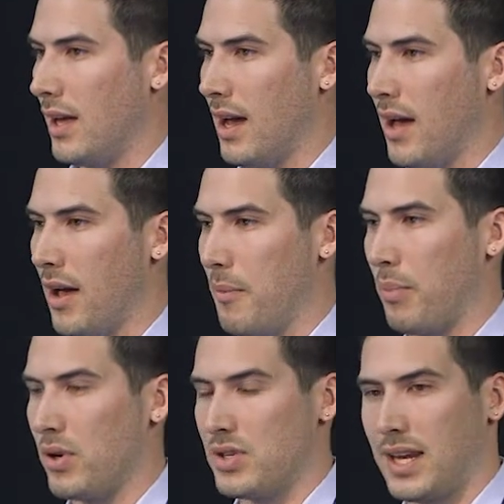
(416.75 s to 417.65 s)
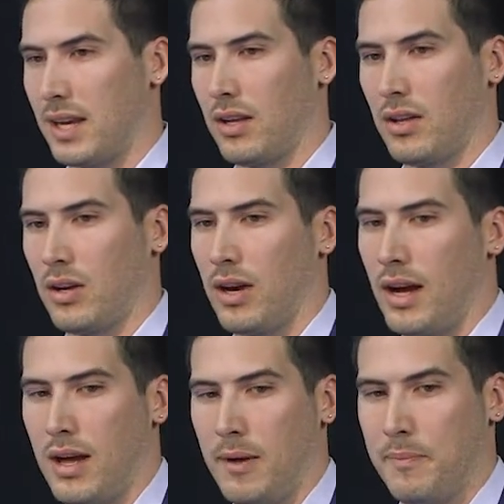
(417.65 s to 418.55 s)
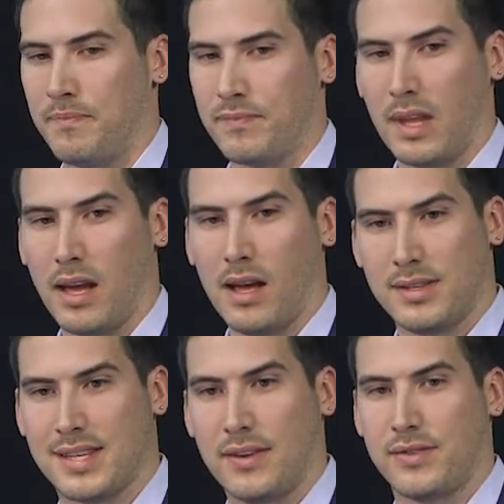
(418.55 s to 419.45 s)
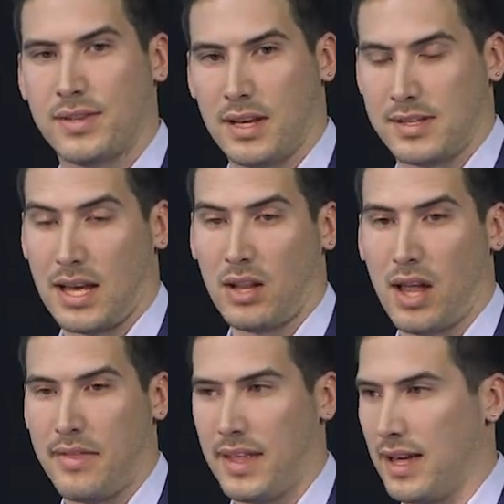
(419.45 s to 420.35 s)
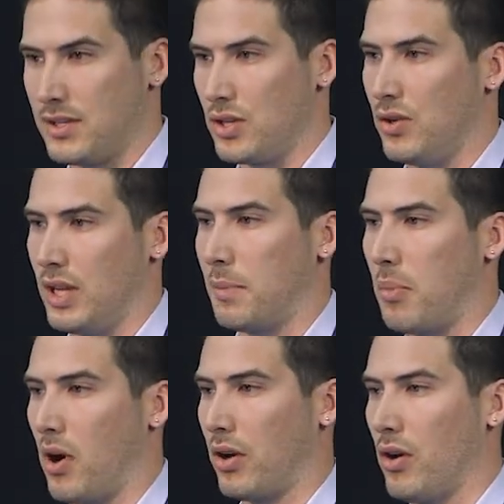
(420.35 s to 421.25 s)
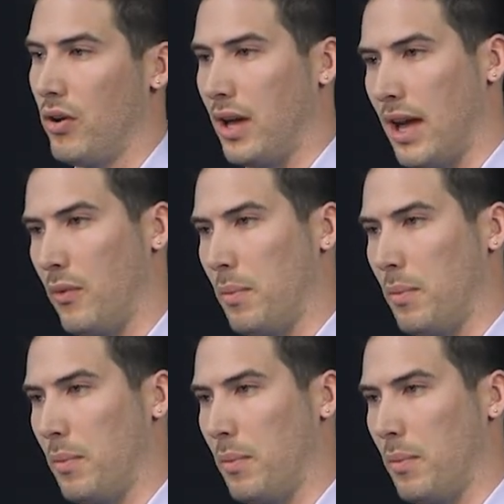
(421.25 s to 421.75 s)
a particular set of a cell line that has a unique barcode, and we